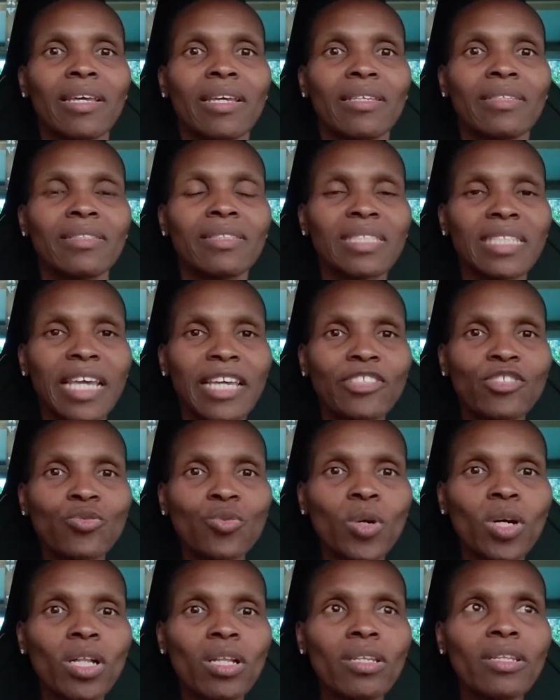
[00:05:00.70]

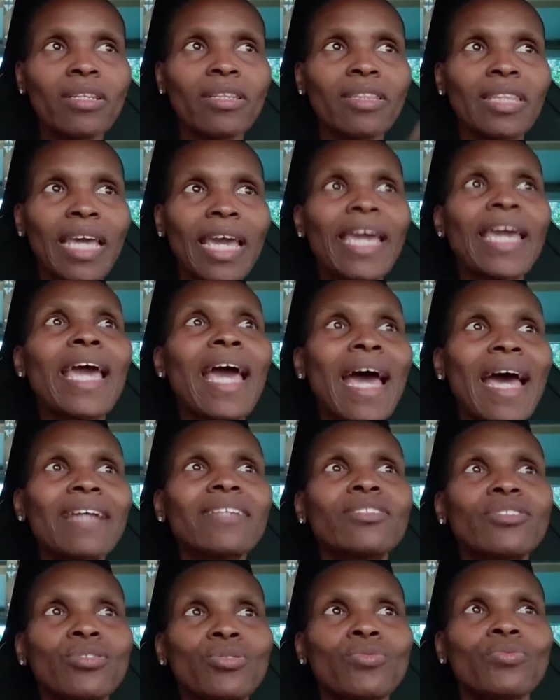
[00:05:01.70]
schedule, they
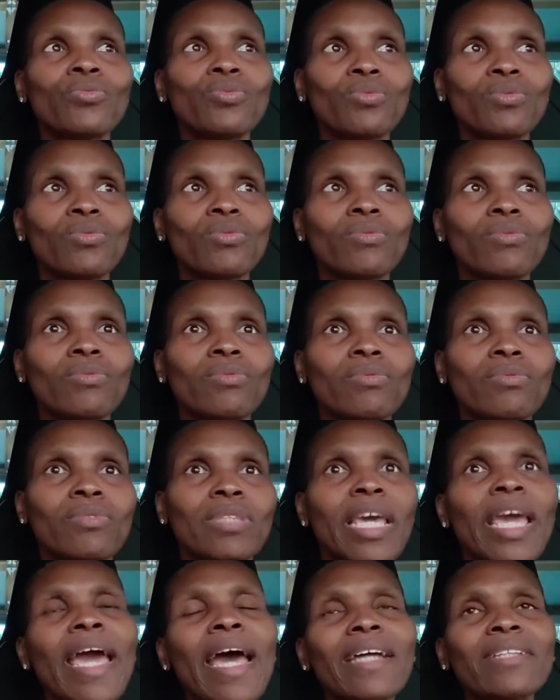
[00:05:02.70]
had to
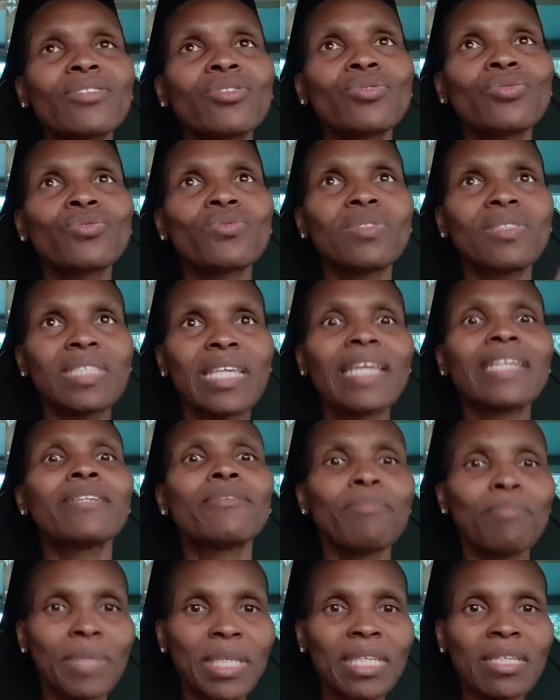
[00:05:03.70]

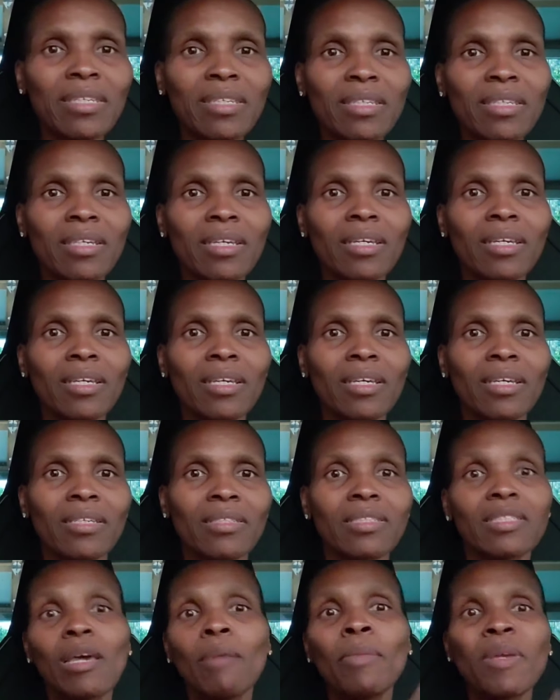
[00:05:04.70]
send me
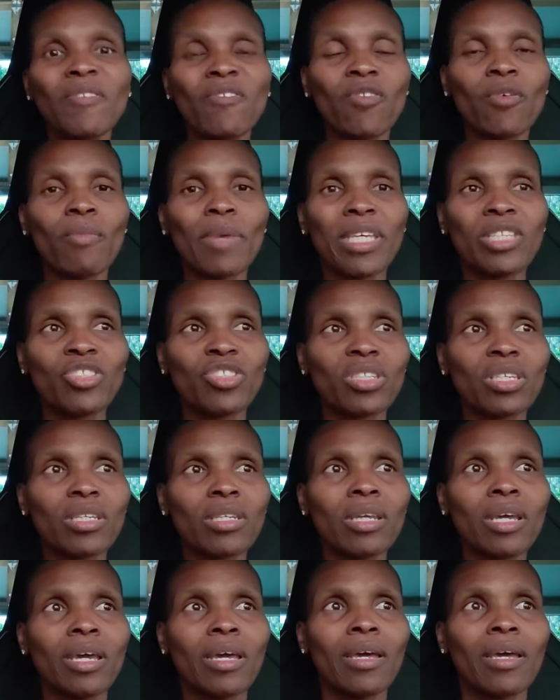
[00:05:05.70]
some
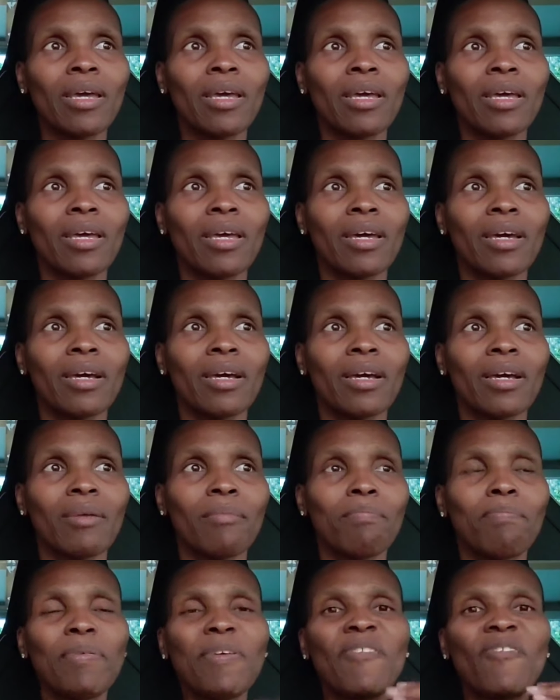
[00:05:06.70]
information
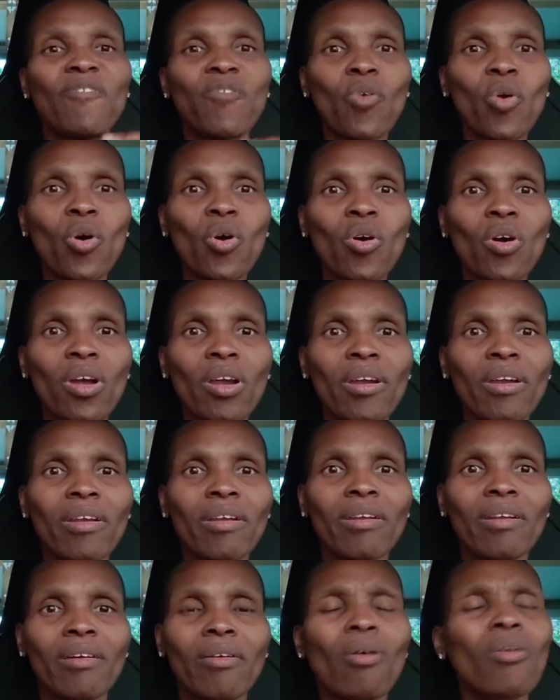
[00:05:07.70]
before,
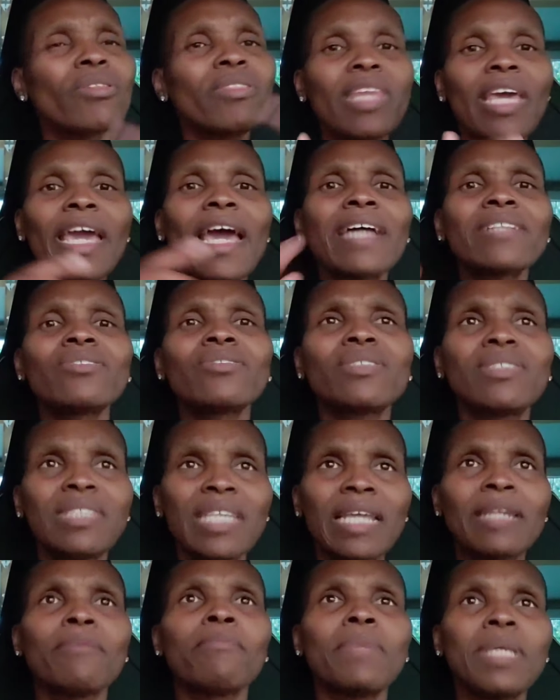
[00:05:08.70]
or they had to
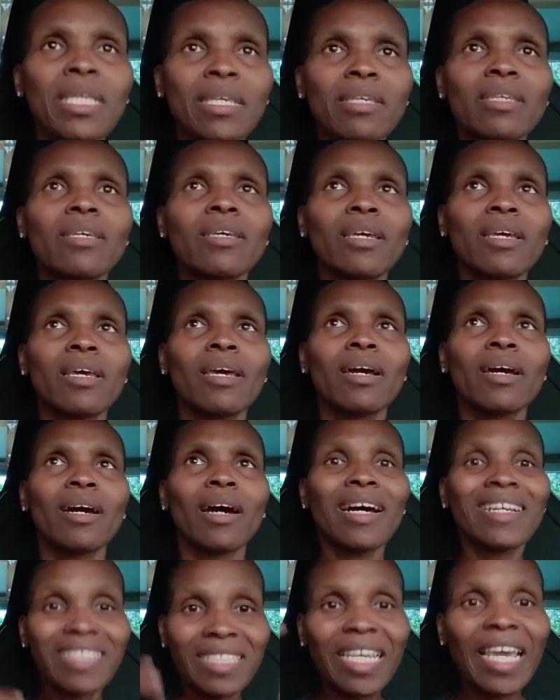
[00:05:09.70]
send me
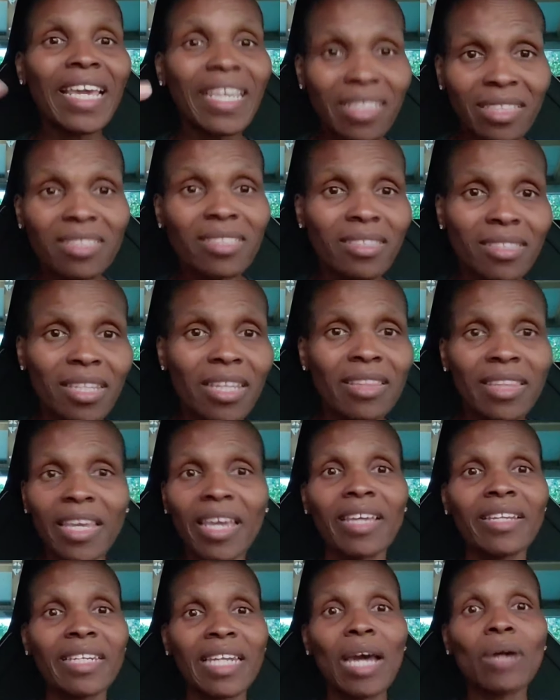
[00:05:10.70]
a date that
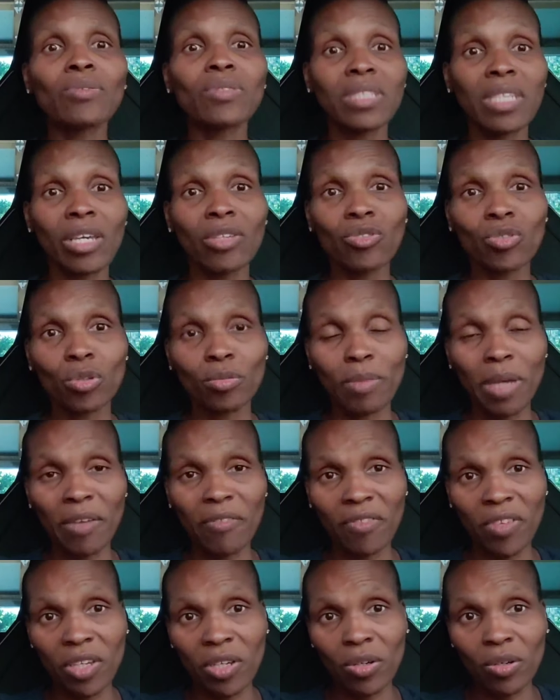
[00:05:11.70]
they had now scheduled
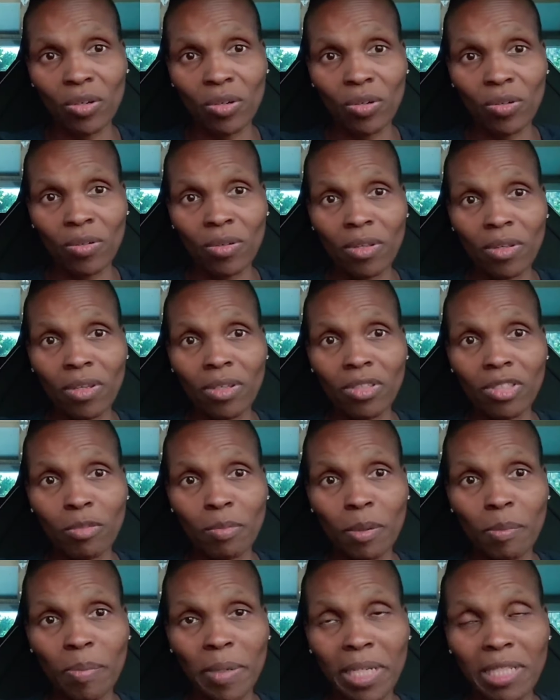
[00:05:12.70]
my vehicle to
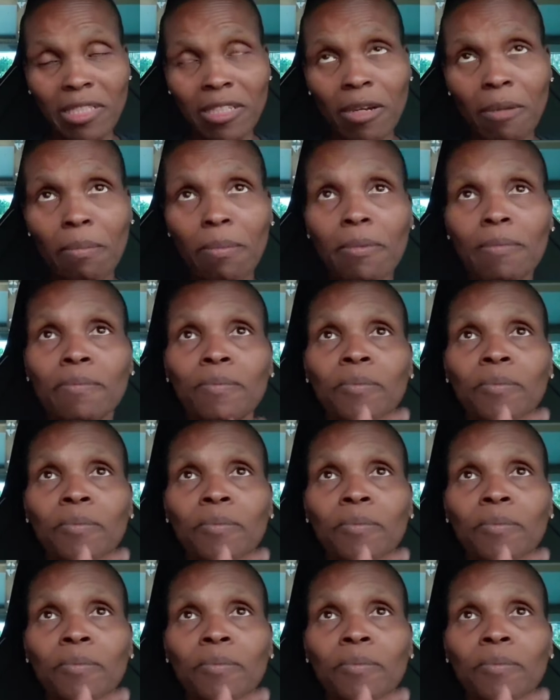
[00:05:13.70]
be picked up.